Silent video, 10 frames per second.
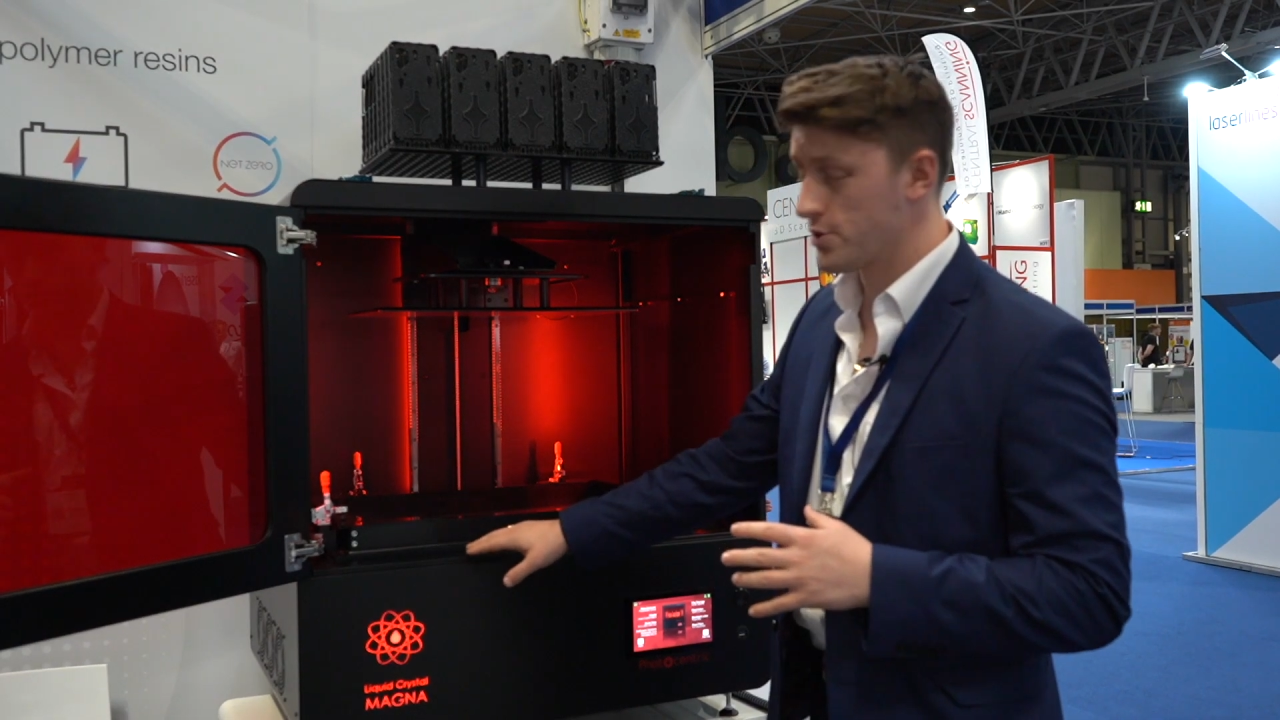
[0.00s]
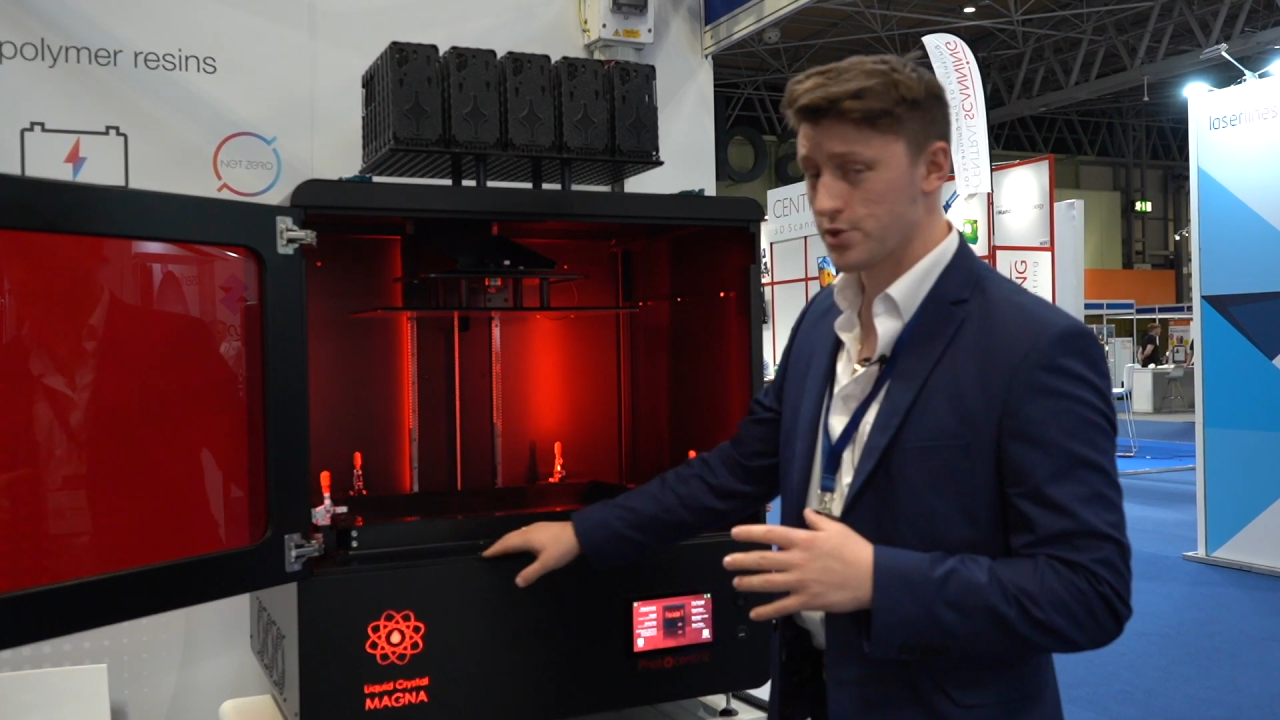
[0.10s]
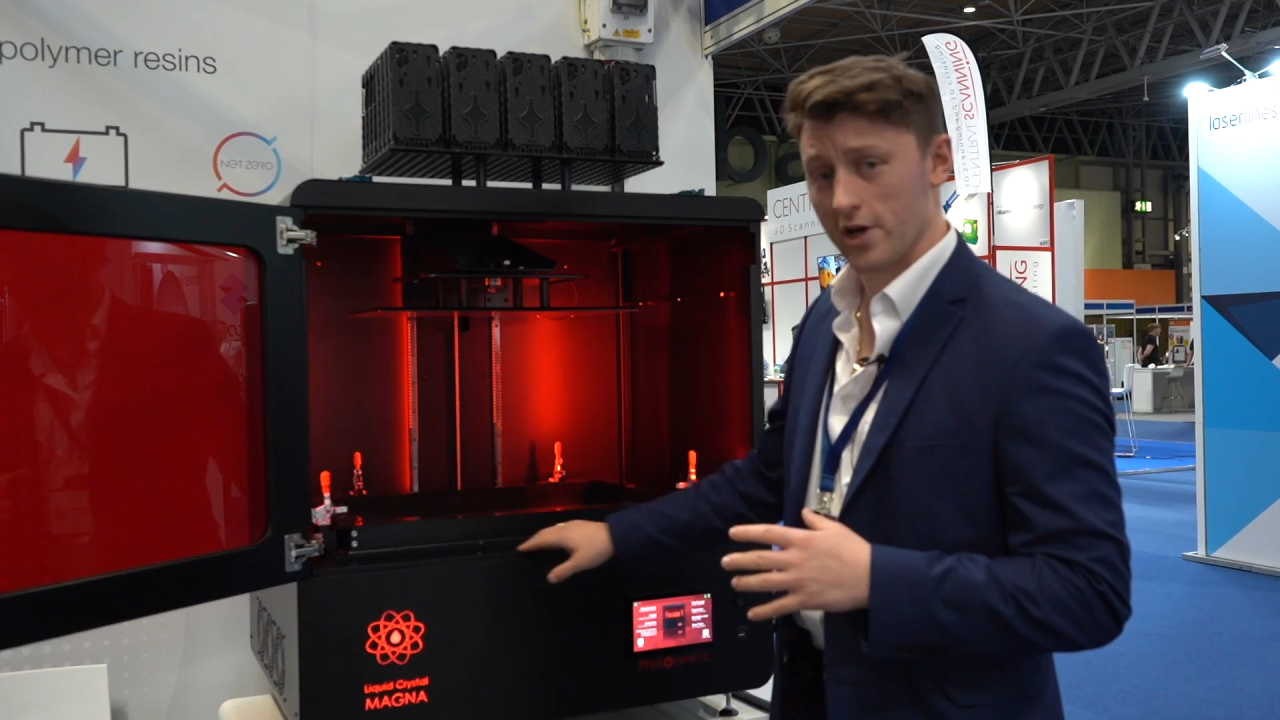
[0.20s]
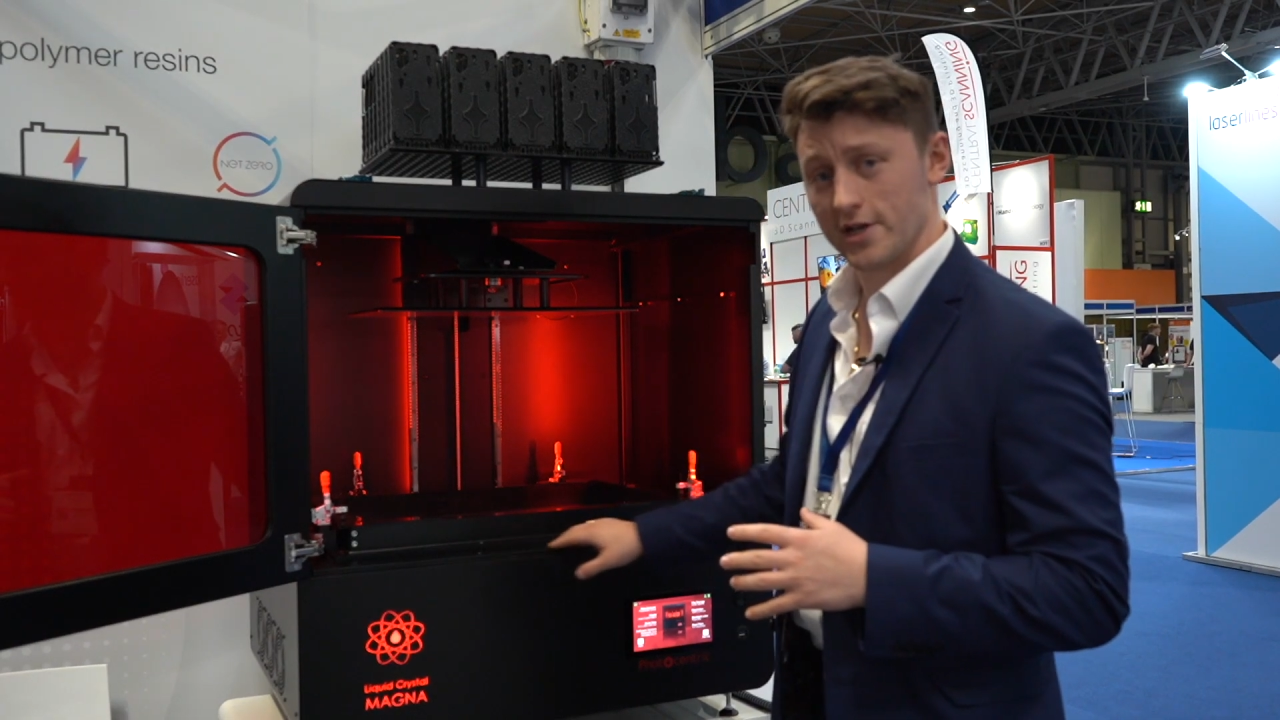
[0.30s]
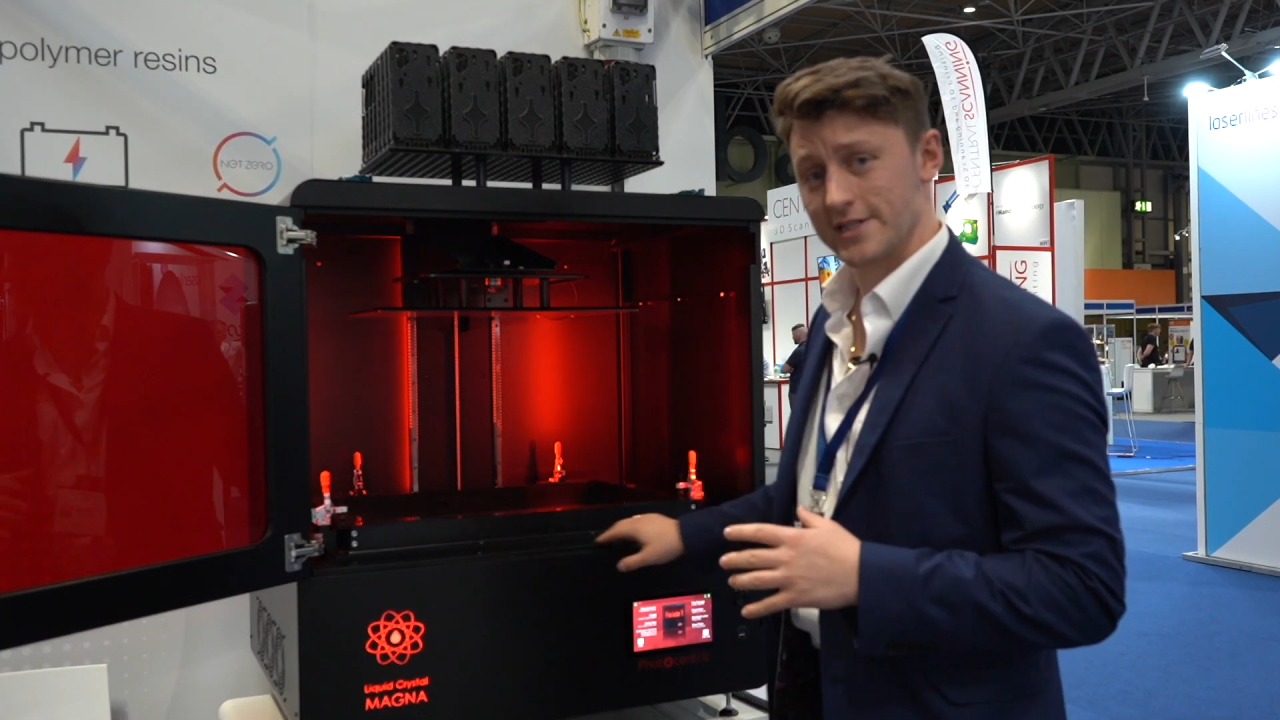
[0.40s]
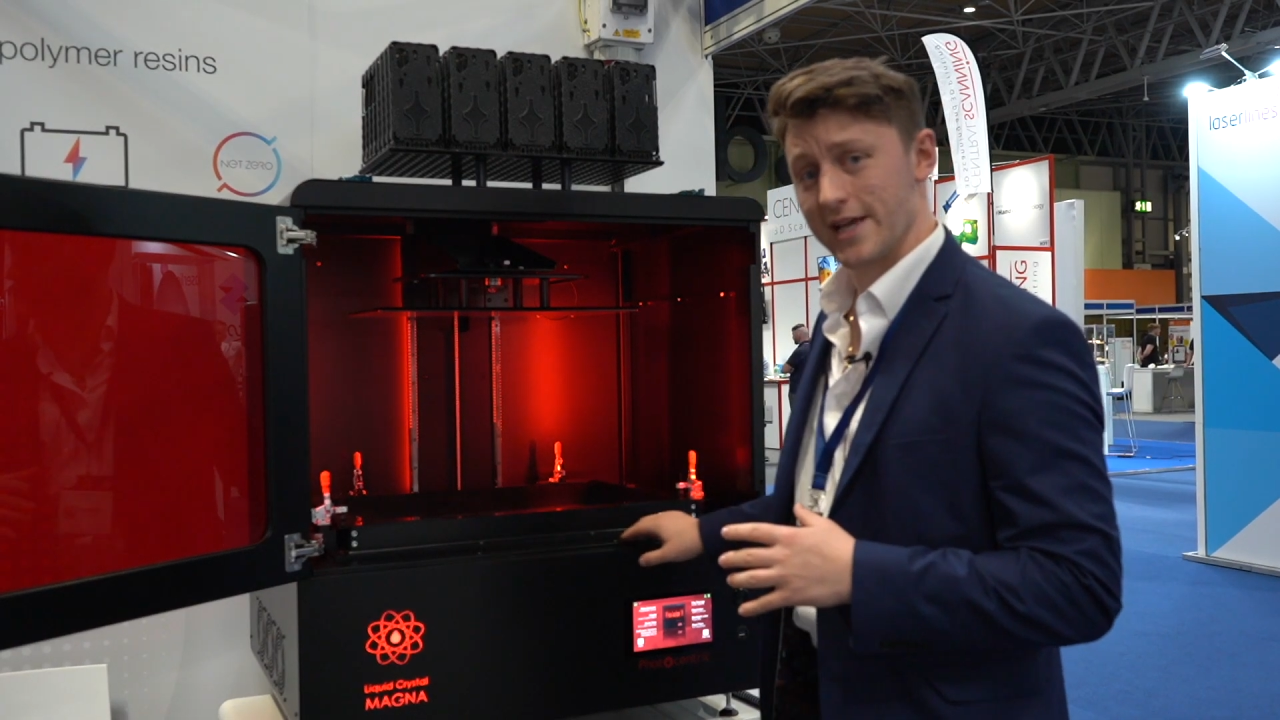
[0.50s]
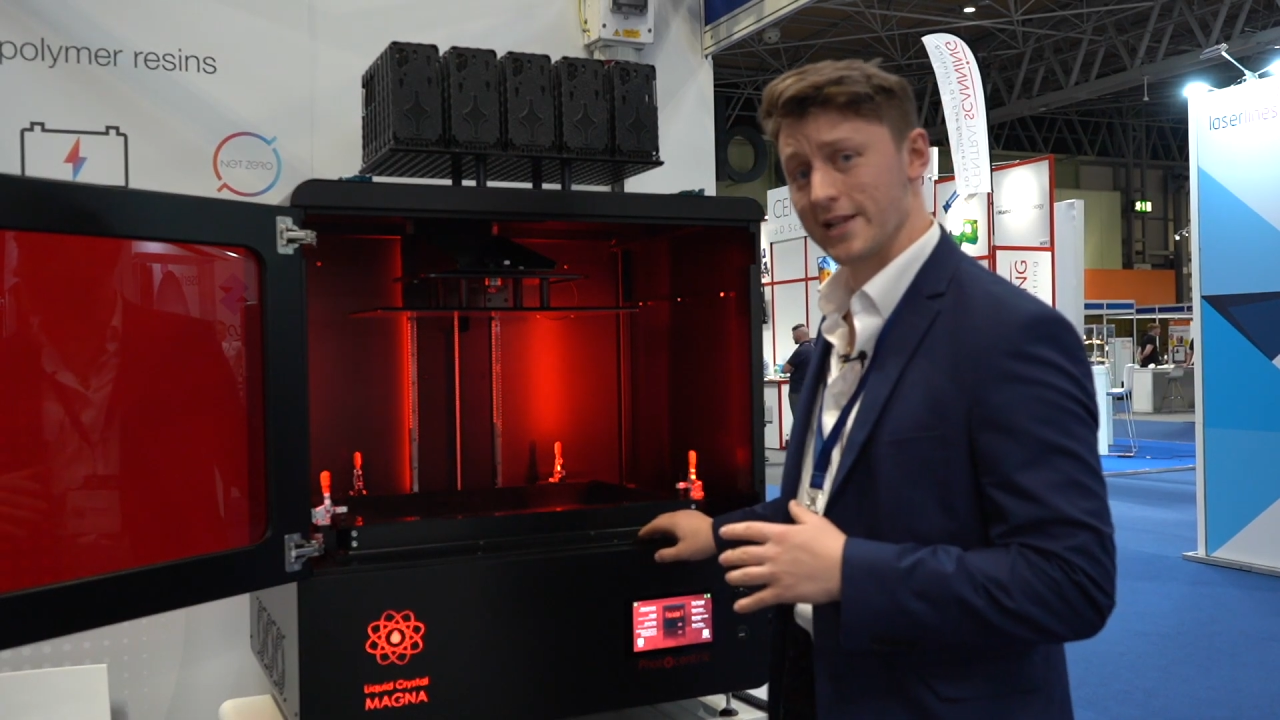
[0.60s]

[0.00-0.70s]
utilizes